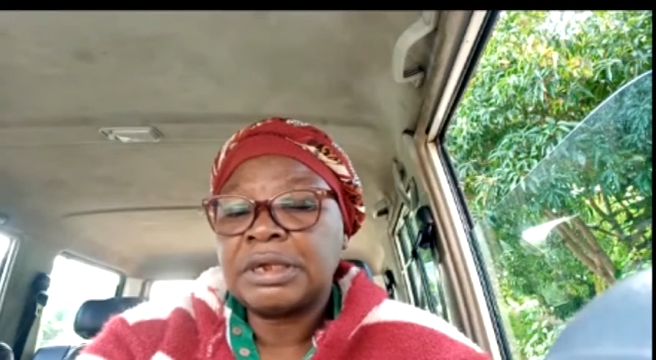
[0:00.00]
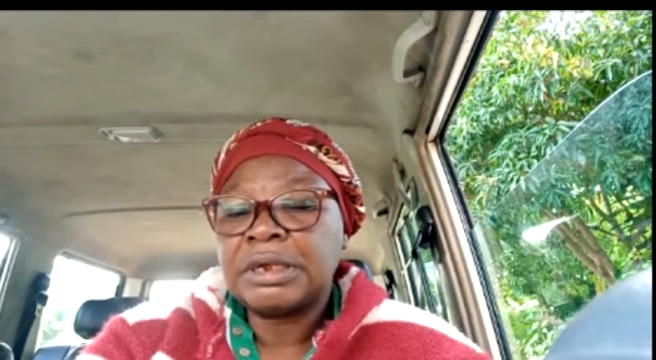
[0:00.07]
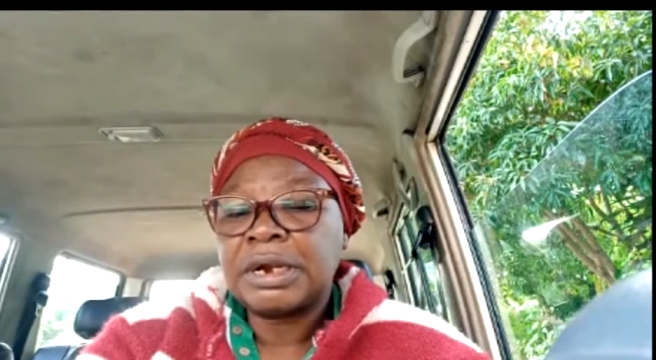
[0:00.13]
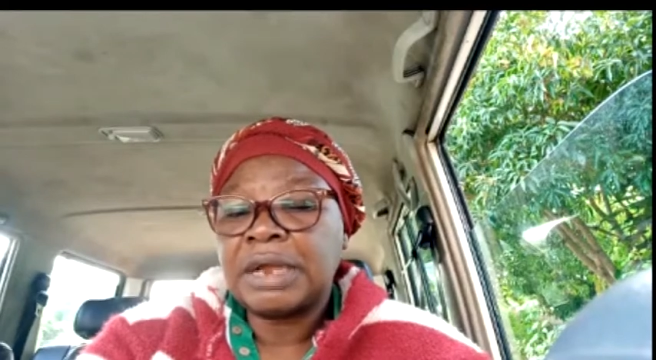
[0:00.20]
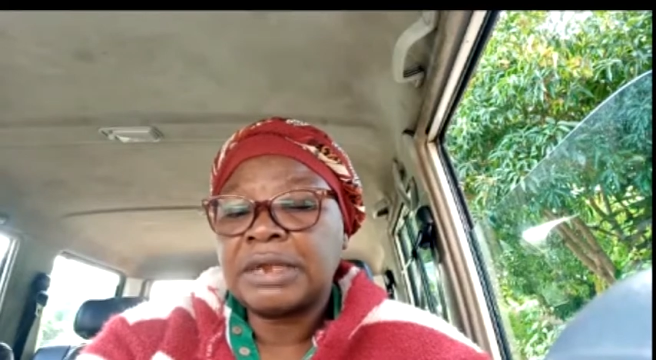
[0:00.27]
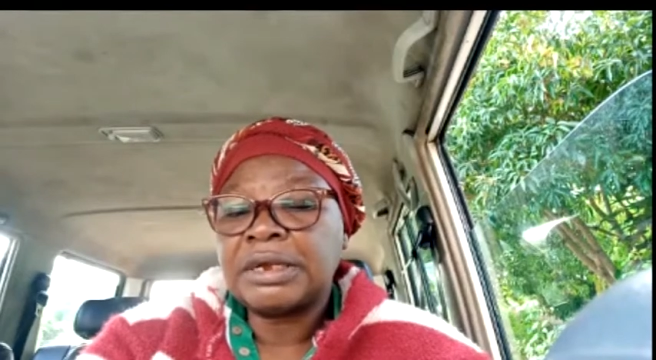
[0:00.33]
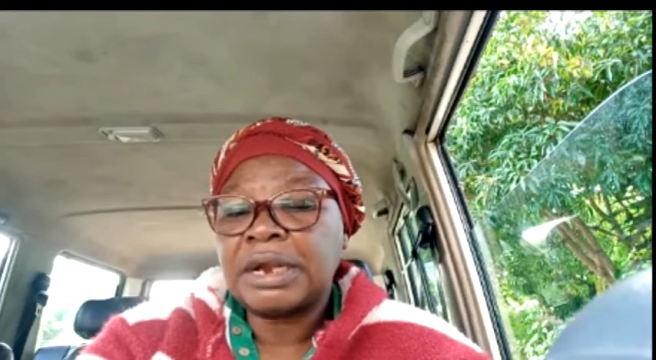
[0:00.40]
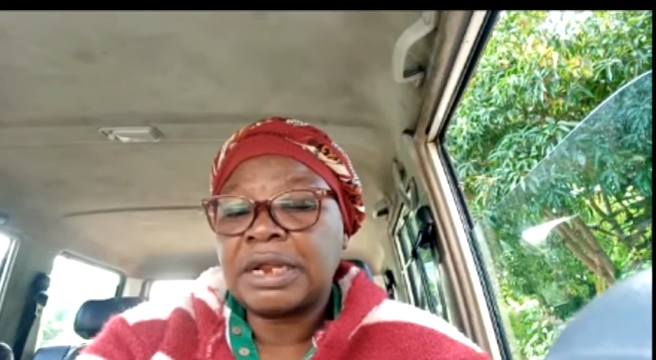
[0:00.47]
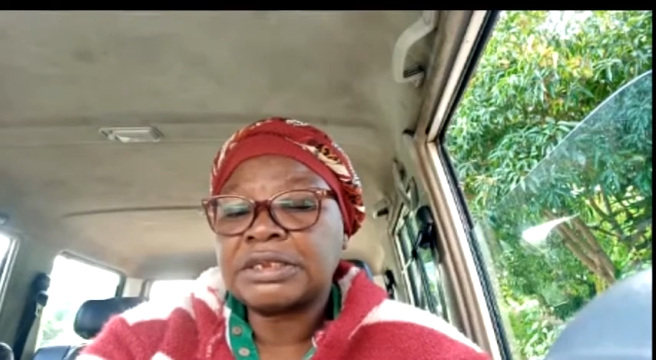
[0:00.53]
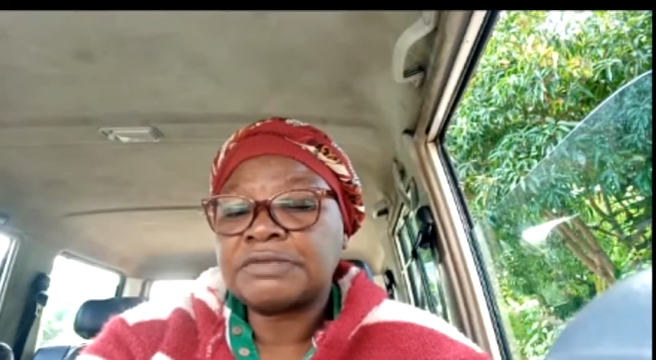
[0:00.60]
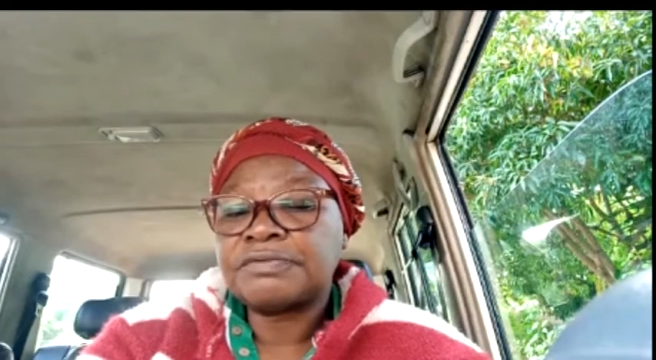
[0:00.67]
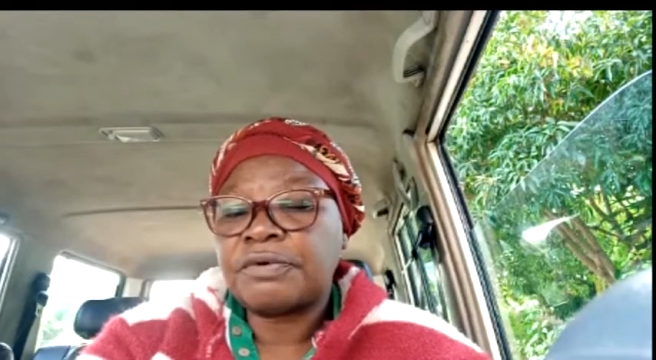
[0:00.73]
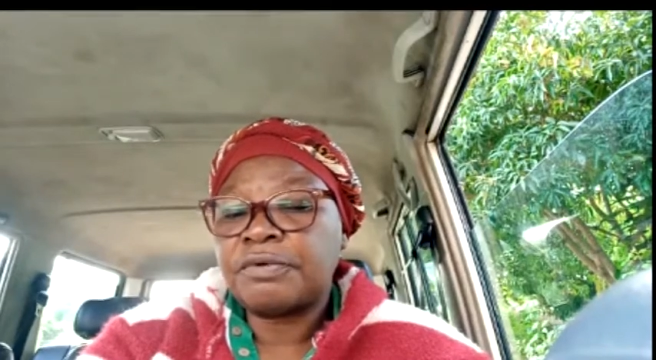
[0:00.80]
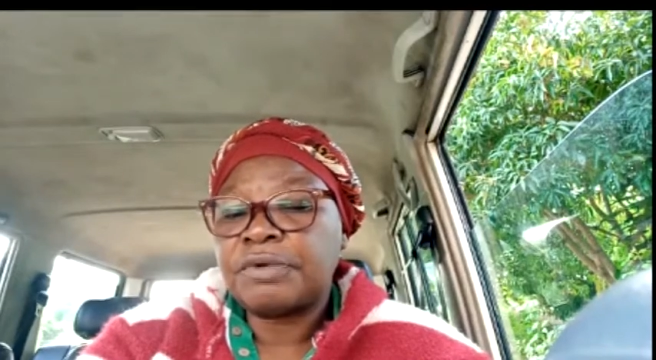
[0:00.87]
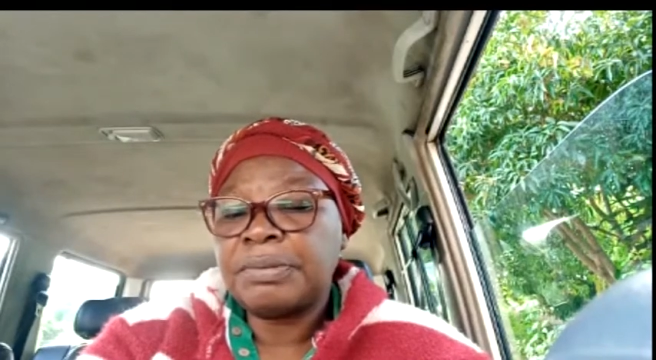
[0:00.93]
land rights
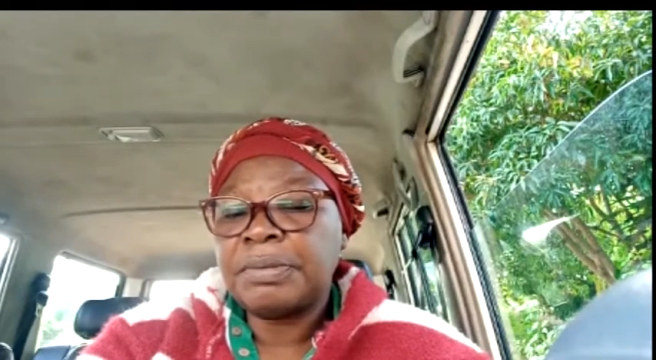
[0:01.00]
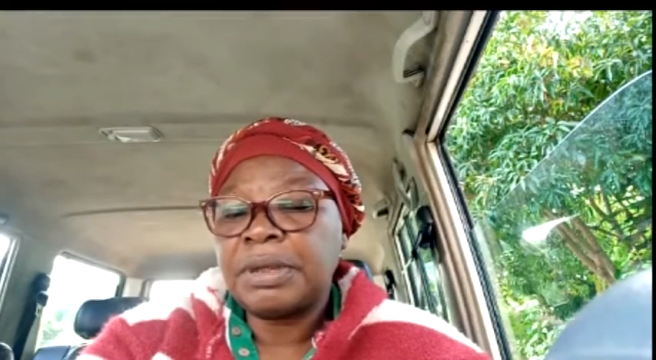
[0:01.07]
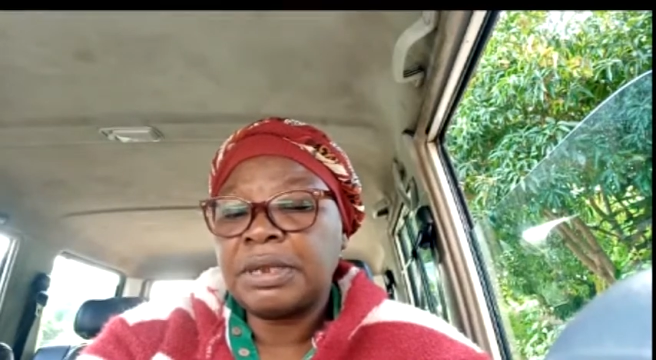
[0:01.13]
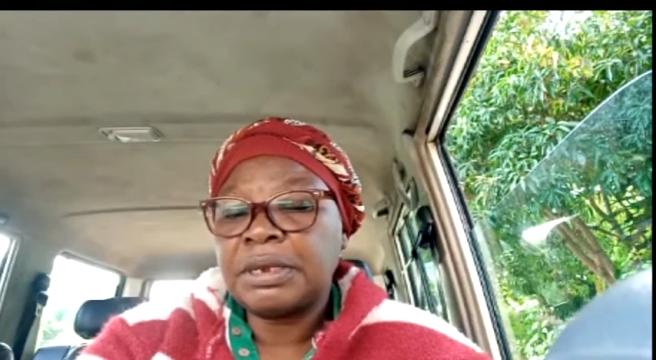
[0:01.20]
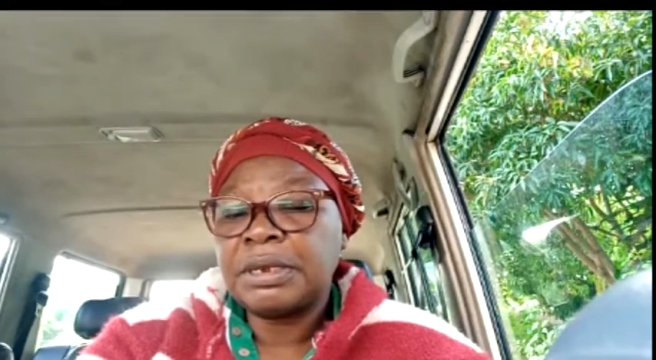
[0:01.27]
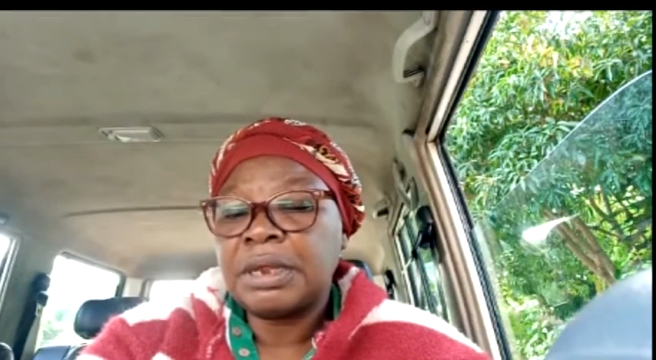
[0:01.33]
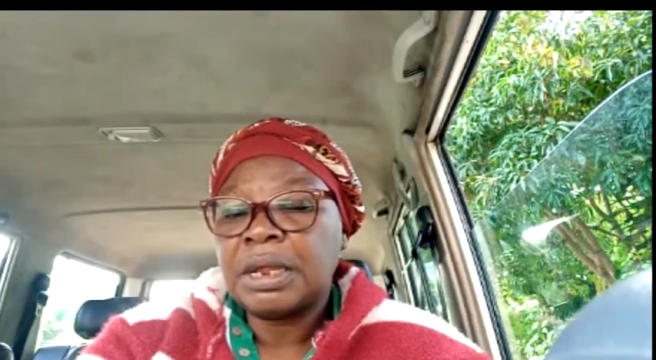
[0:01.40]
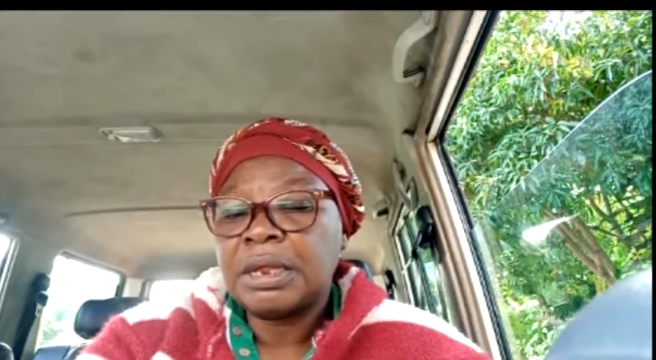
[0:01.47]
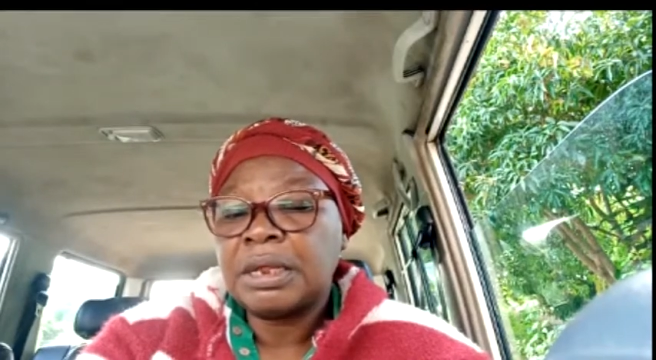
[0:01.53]
for women